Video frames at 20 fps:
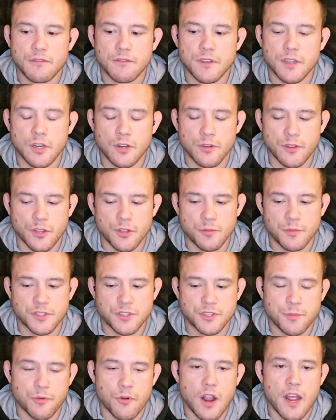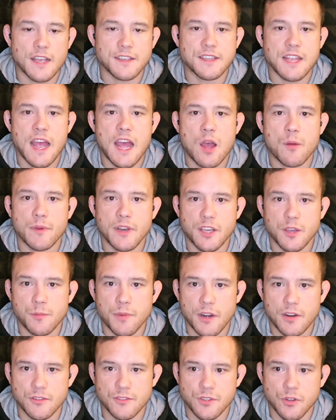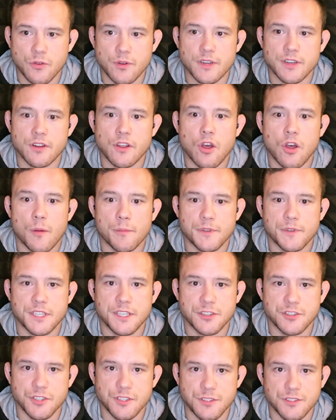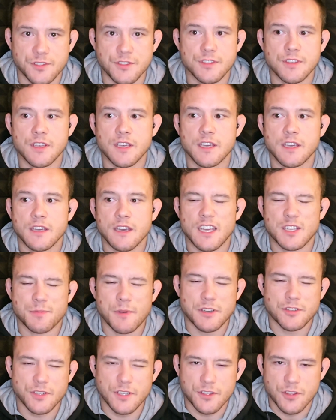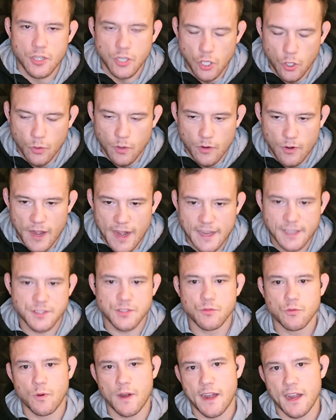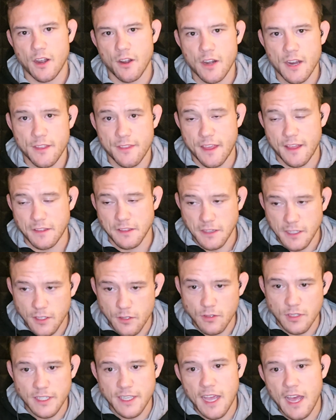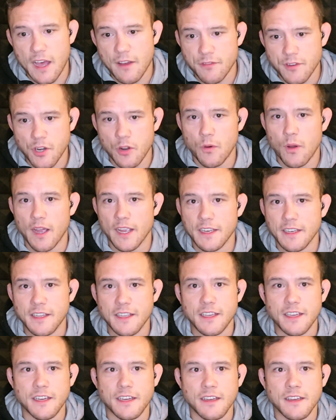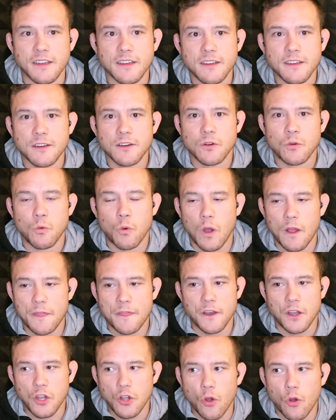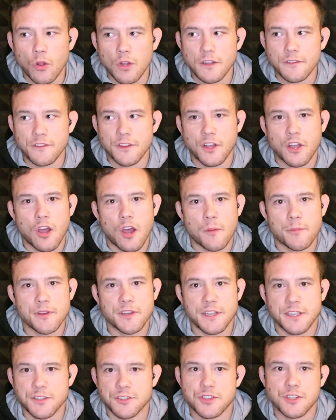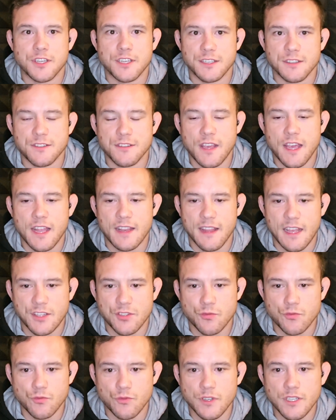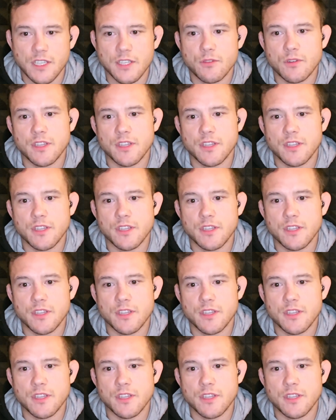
You know, you'd be surprised how many competitors go into competitions, especially at the lower ranks, where they literally have no idea what the goal of the competition is. And that's really,